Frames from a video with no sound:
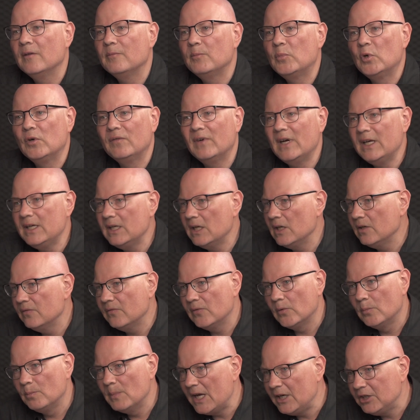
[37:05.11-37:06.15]
providing
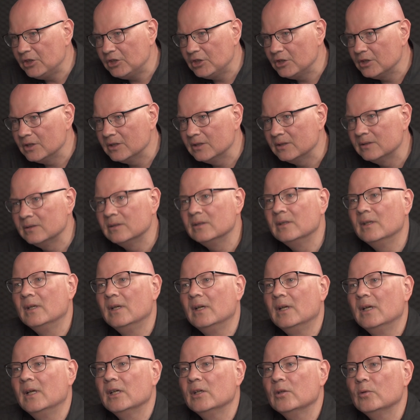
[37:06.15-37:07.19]
information
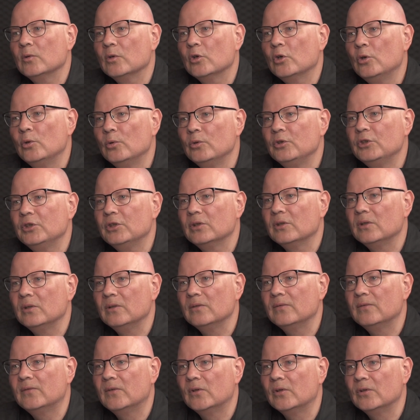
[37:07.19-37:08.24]
crucial
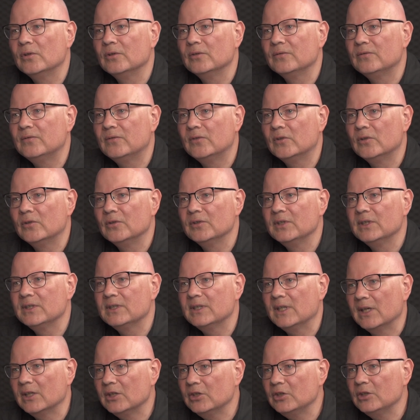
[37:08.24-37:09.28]
for the
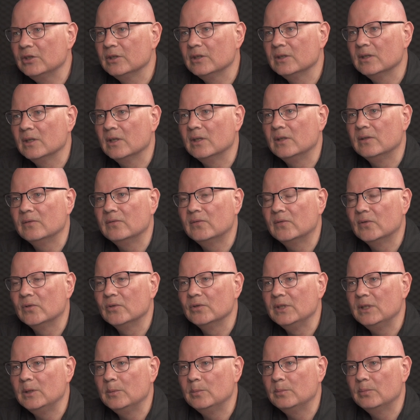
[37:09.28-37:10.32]
sanction and for
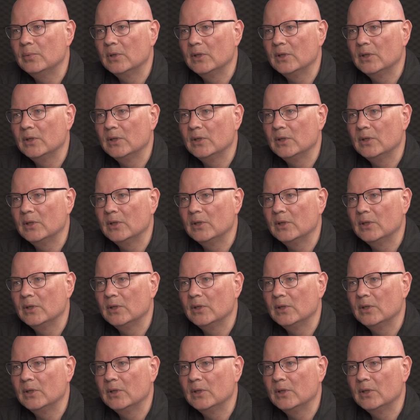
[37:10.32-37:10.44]
the